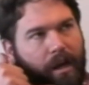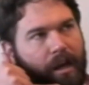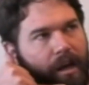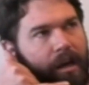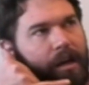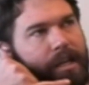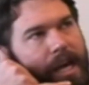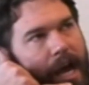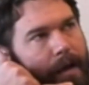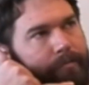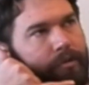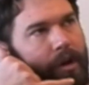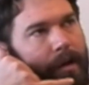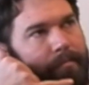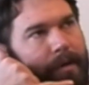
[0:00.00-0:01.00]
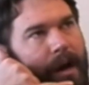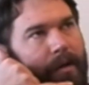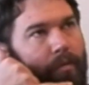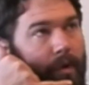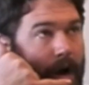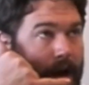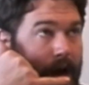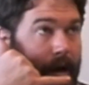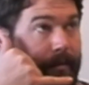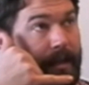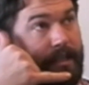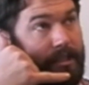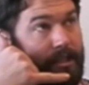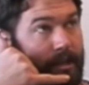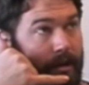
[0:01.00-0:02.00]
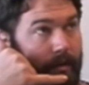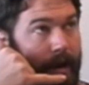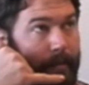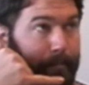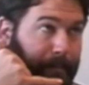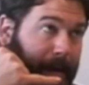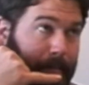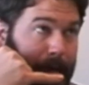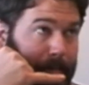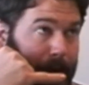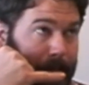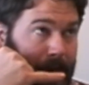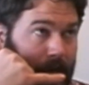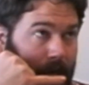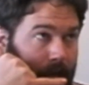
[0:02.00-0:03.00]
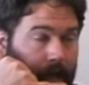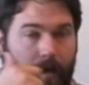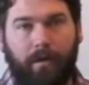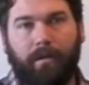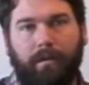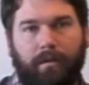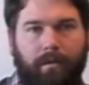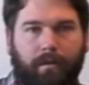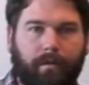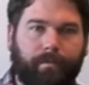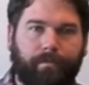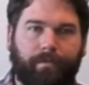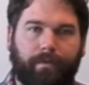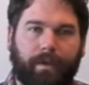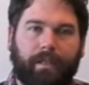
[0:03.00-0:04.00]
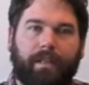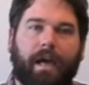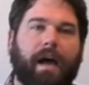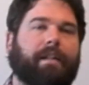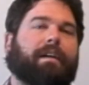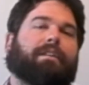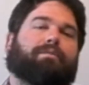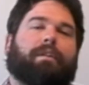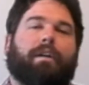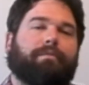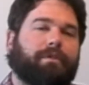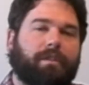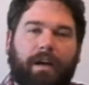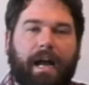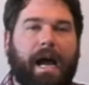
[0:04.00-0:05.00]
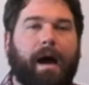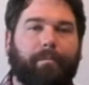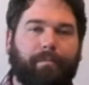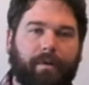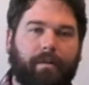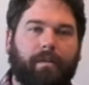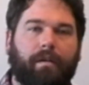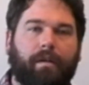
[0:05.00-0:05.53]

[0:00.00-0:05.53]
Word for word: Yeah, I'm Krumbine. What up? Let's do it. Beep, beep, beep, beep. Like that. That's how it's gonna happen.